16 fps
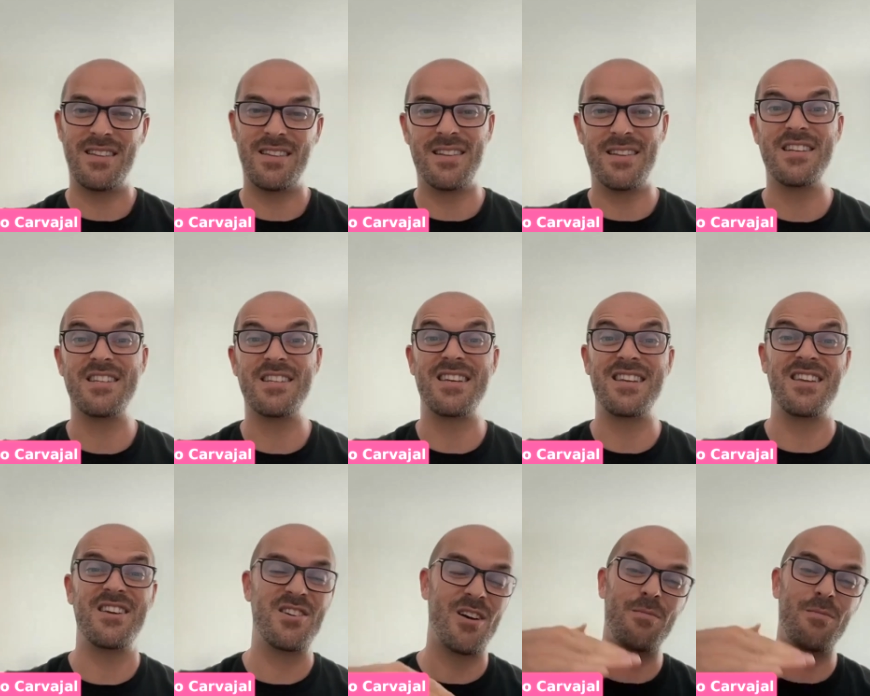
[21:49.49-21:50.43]
this
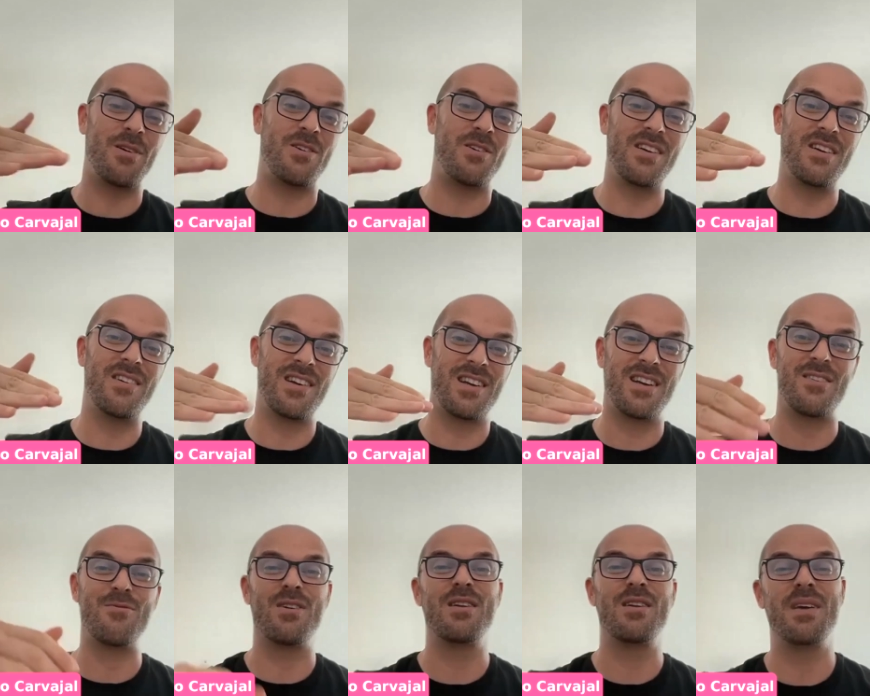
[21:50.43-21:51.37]
initial barrier can
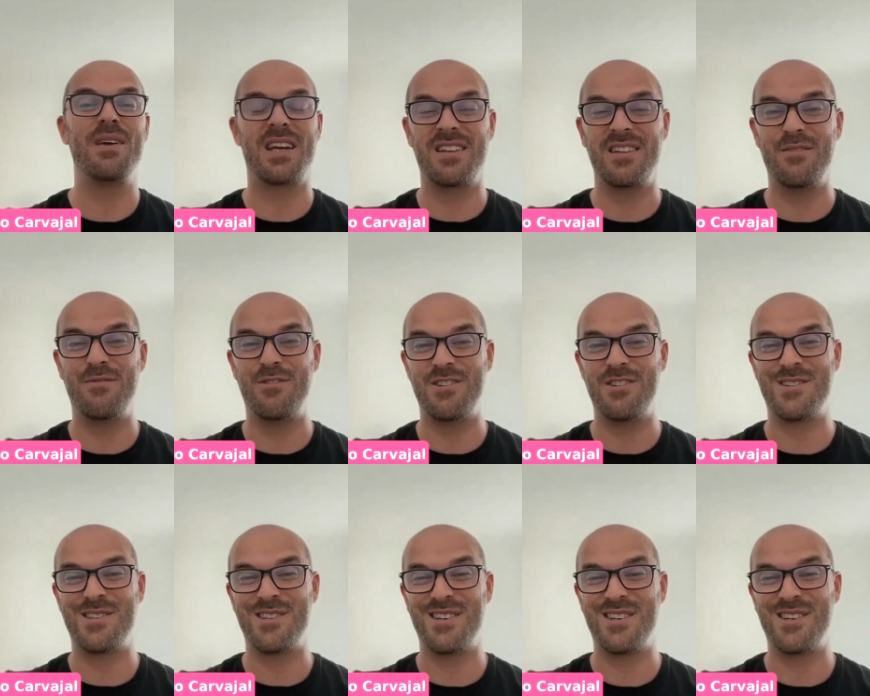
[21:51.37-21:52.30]
really make a
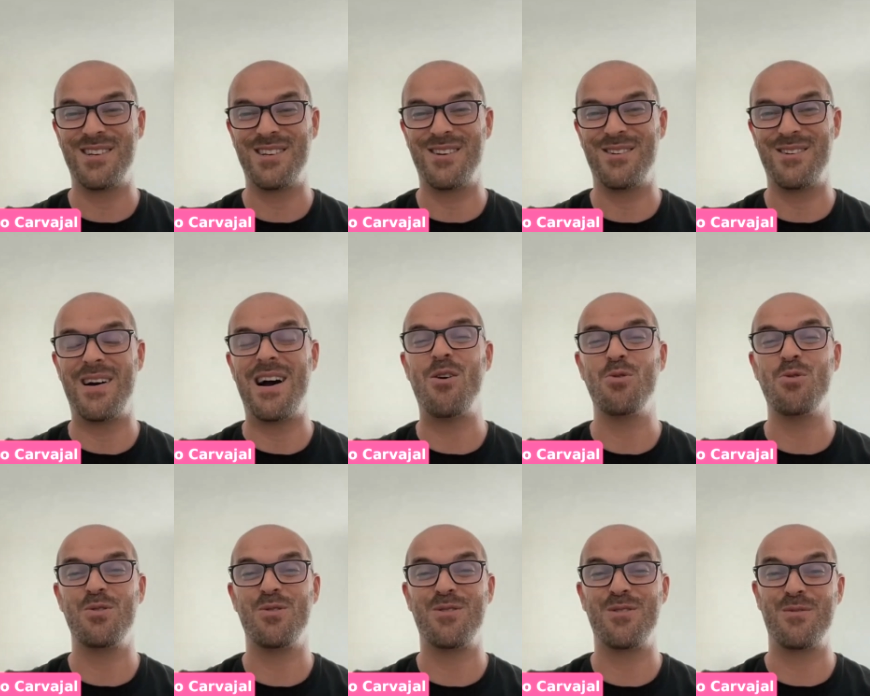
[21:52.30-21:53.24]
difference on how
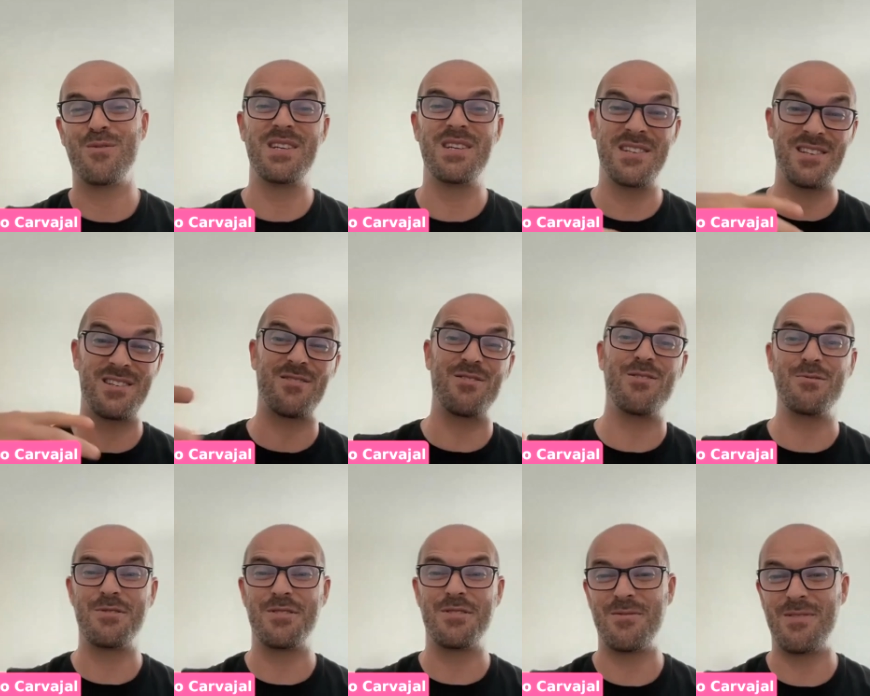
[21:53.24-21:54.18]
your business
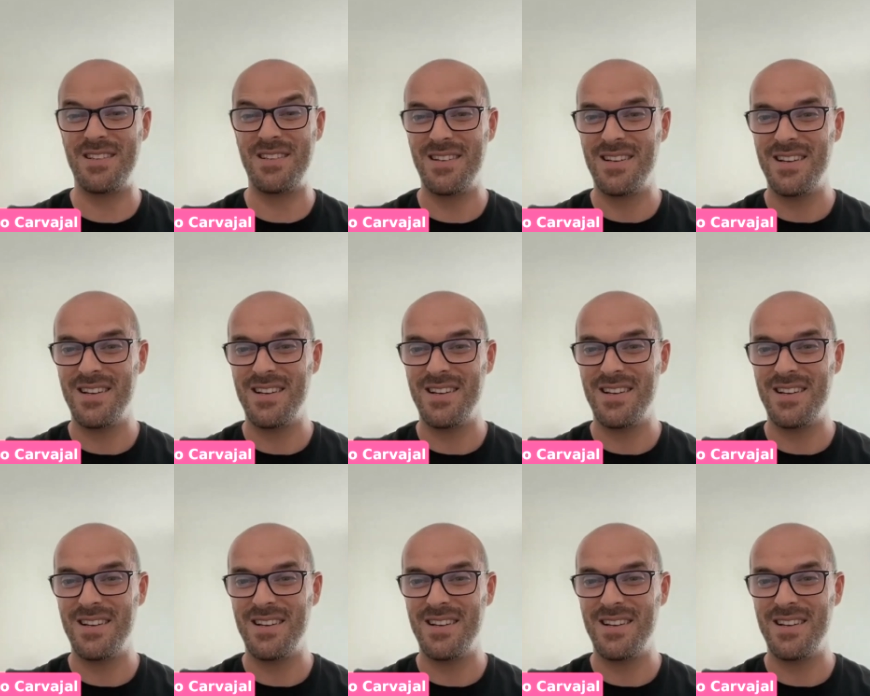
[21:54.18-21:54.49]
grows, right?